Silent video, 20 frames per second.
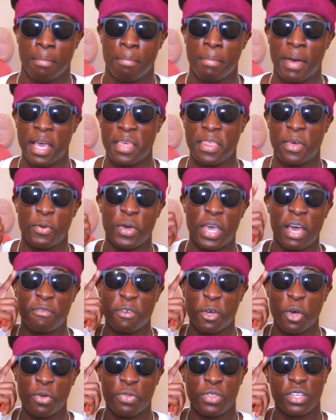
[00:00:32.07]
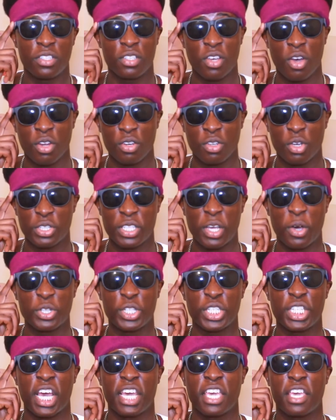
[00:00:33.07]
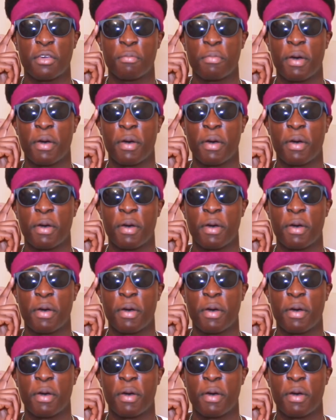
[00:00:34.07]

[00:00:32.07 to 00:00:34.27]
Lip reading: By the way, I've got this on because I was shagging